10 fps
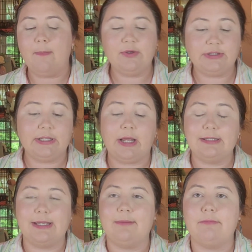like I
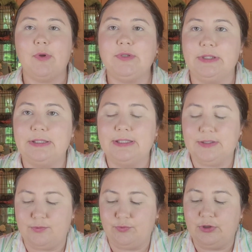said, most of this
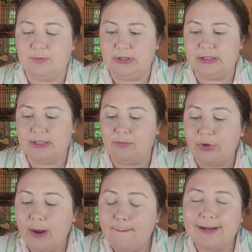is going to be the same
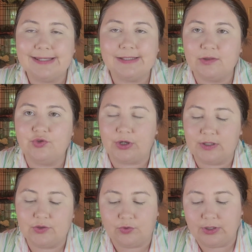brand, but it's still
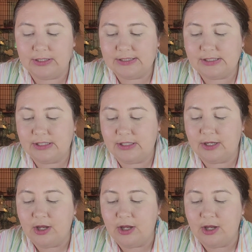Drugstore. It's the